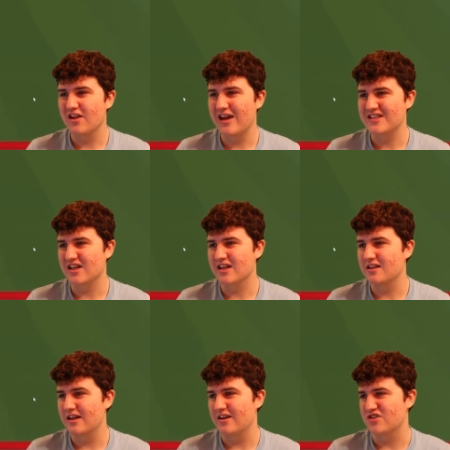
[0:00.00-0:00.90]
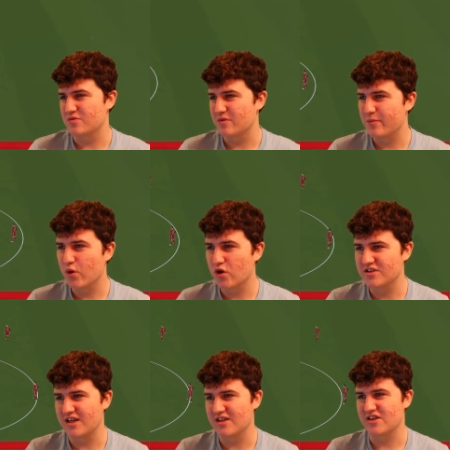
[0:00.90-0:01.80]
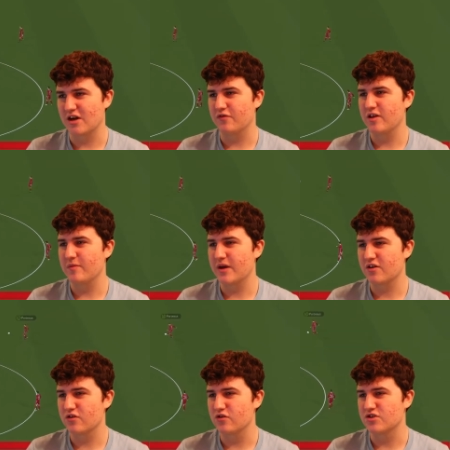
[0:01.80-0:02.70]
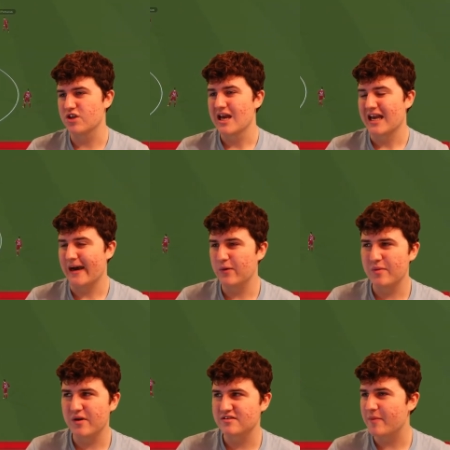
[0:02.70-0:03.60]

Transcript: collects a clearance. It's with Porteous now. Felipe Cruz. Can we build it